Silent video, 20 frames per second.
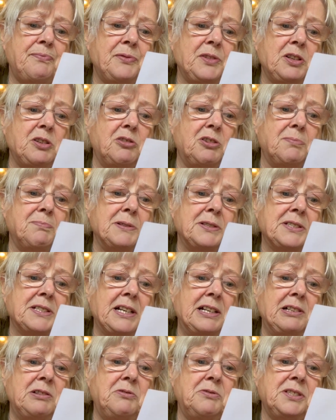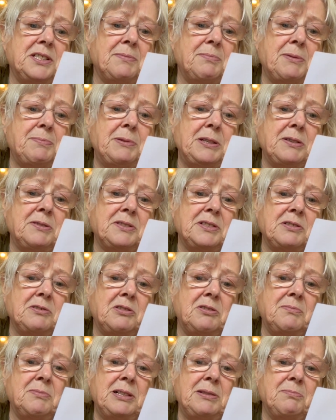Corpus callosum appears
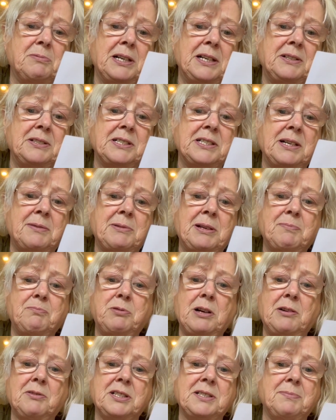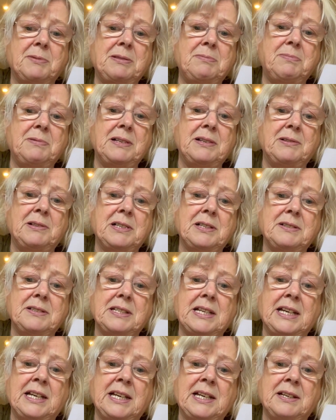normal, brainstem and proximal
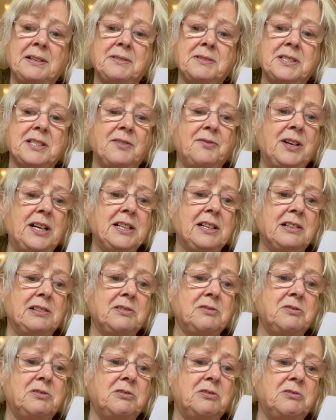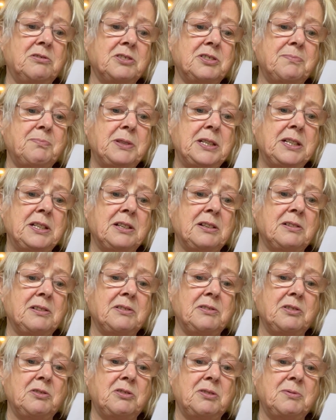cervical cord appear
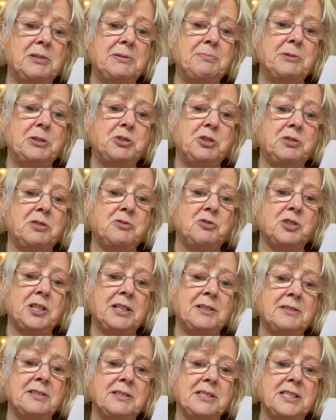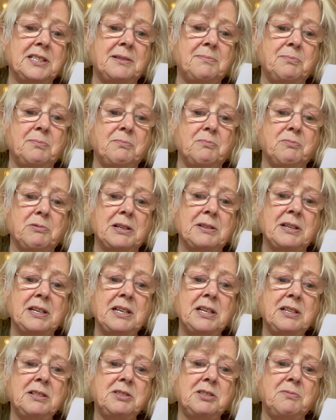normal, pituitary and
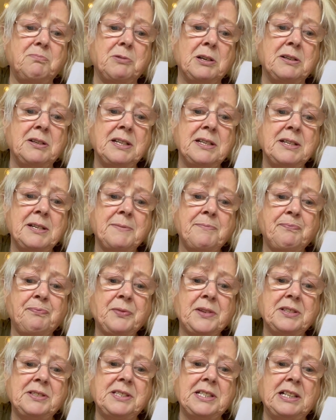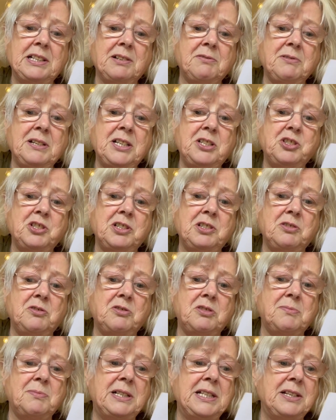suprasellar region
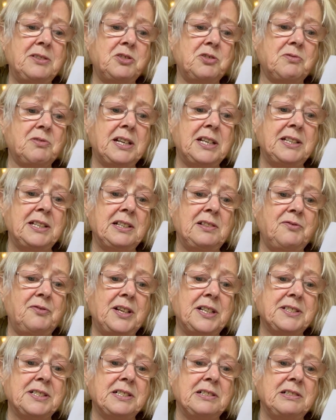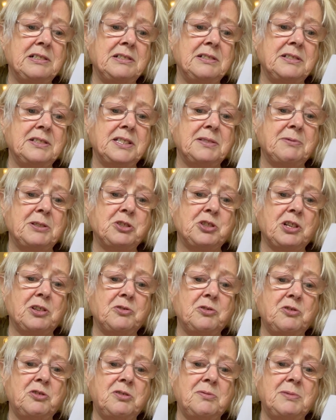normal, intracranial vessels which are
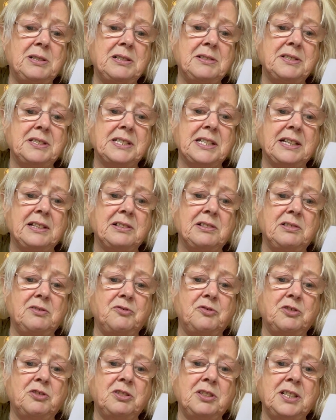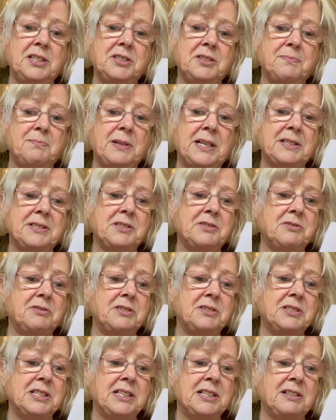normal, signal void,
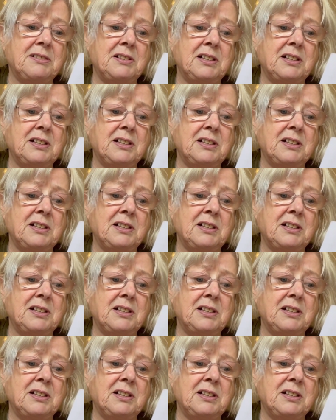mastoid air